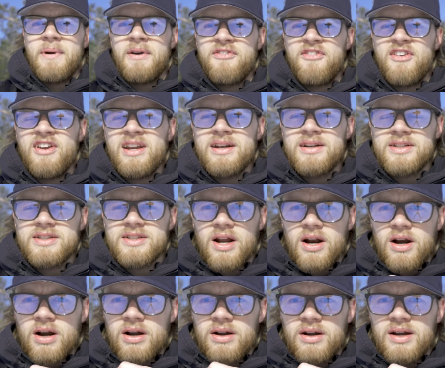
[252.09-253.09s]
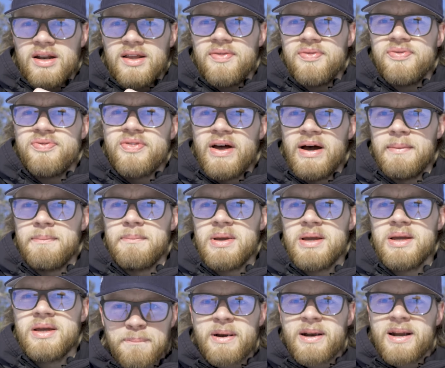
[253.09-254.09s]
My fingers are numb,
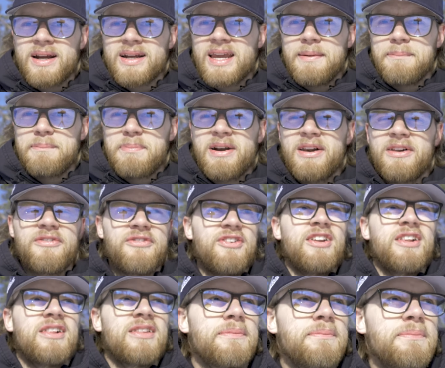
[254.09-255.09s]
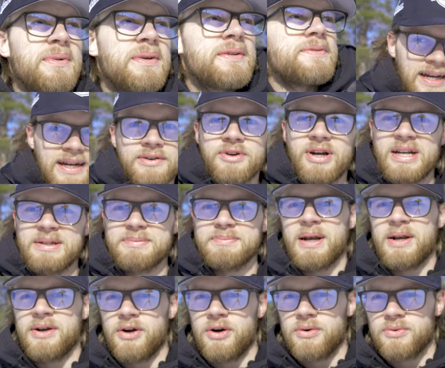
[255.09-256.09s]
but I can barely feel them. I crashed
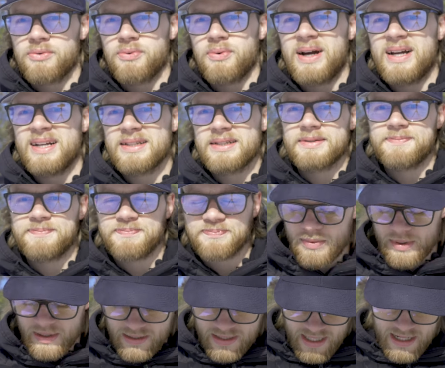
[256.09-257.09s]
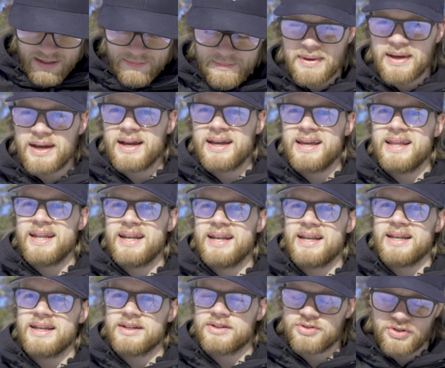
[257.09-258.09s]
my drone twice. One time I hit
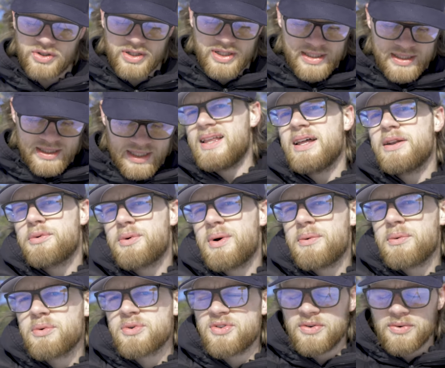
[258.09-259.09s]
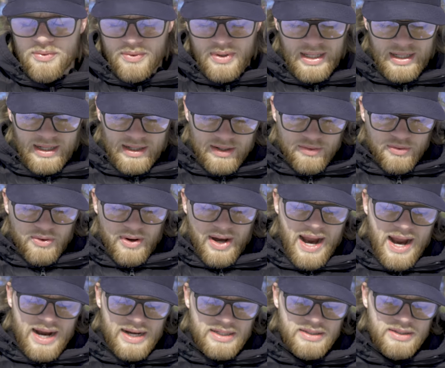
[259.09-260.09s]
it in the trees. The other one wasn't really a
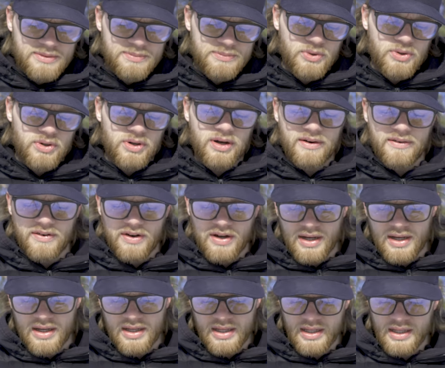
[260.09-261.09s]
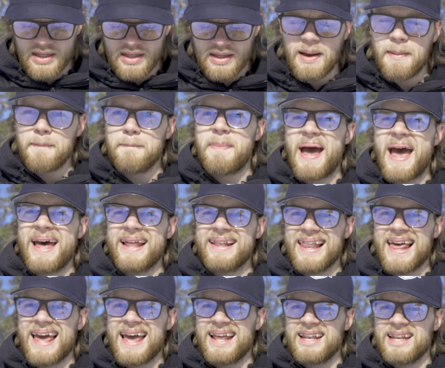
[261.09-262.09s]
crash. It's more of a bad
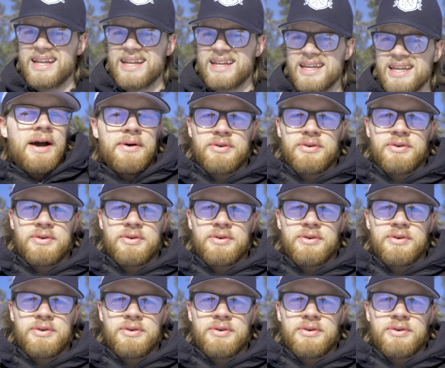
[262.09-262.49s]
landing.